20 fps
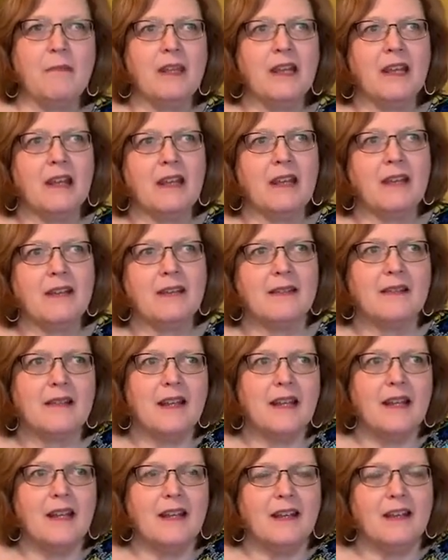because
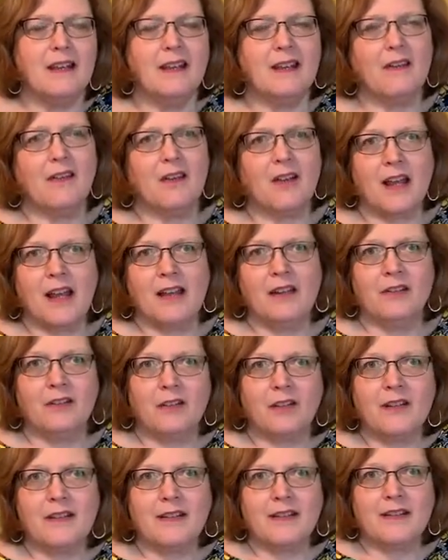it all kind of
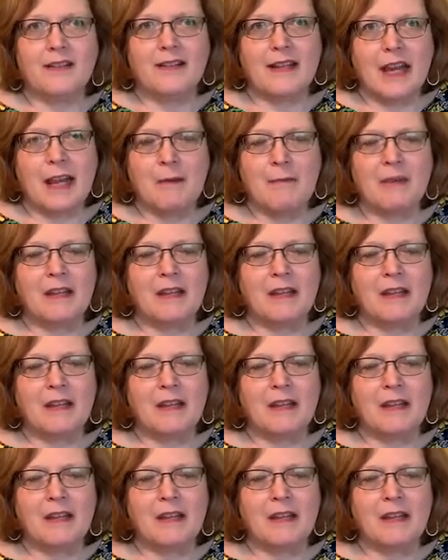looks the same.